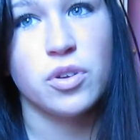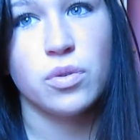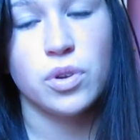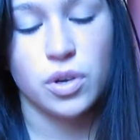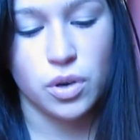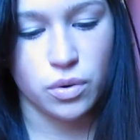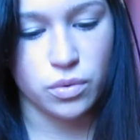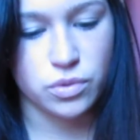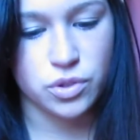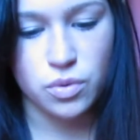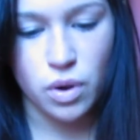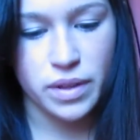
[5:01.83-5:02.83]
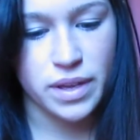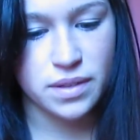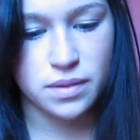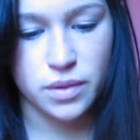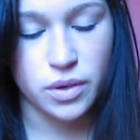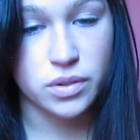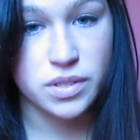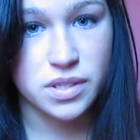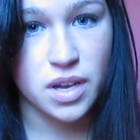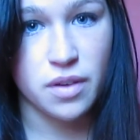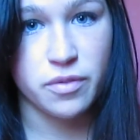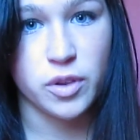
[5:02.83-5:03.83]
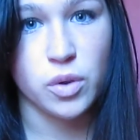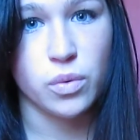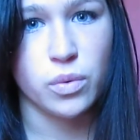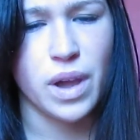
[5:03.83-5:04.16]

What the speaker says: you do all that little stuff, you